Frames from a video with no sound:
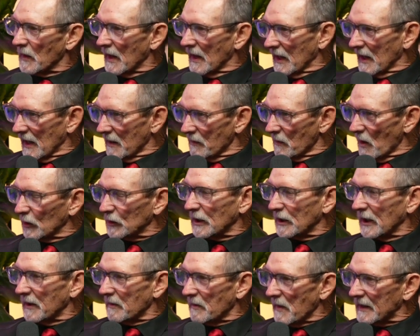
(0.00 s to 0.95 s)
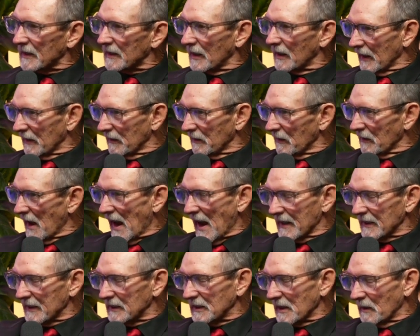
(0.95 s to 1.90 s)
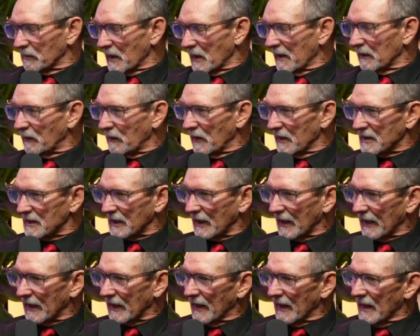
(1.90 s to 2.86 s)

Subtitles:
emotionally, mentally, and sometimes physically.